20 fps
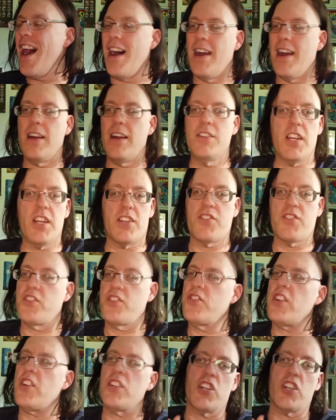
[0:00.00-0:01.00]
does
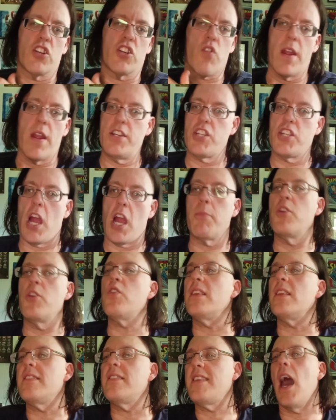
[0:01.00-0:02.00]
such a great job. You
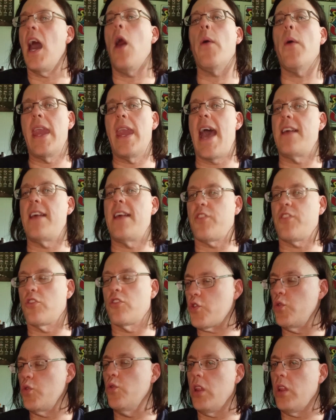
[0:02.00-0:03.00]
can tell he has a
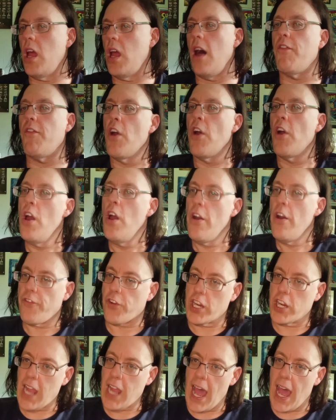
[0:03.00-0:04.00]
true love for
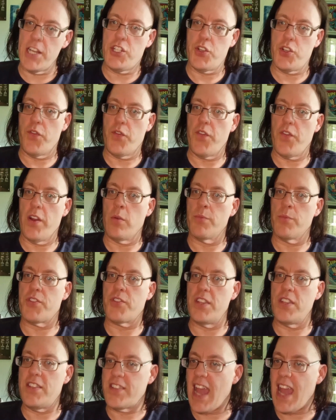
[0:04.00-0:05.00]
kaiju films,
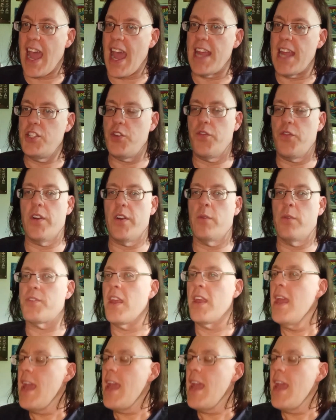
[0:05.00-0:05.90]
these kaiju films.